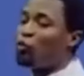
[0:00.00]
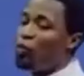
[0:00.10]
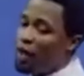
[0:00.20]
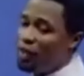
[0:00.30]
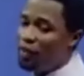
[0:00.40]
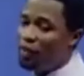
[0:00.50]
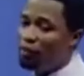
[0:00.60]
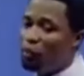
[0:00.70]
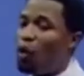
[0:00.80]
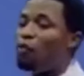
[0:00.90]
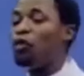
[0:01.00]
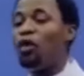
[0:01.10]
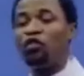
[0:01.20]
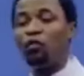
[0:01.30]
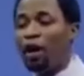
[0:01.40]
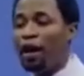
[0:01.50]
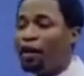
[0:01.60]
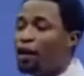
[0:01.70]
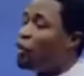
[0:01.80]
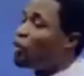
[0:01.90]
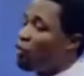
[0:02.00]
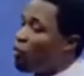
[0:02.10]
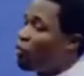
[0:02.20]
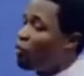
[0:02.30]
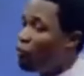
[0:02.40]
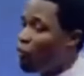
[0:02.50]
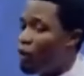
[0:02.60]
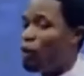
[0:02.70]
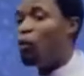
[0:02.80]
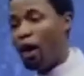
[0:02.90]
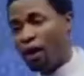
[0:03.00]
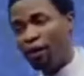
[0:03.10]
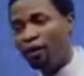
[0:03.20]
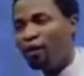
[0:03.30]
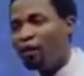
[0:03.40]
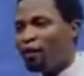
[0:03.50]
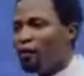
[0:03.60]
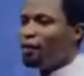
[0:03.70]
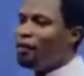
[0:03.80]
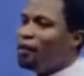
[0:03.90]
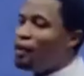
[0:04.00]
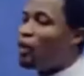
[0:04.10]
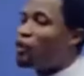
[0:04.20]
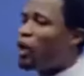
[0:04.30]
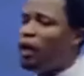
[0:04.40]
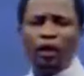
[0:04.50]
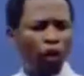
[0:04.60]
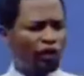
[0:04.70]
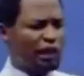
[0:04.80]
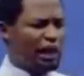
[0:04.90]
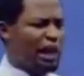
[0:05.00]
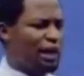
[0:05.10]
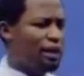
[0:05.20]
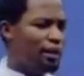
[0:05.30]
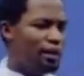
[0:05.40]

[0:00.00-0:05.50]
to smile. Because if you don't smile, he may trouble you for a while. He's a child, he doesn't care.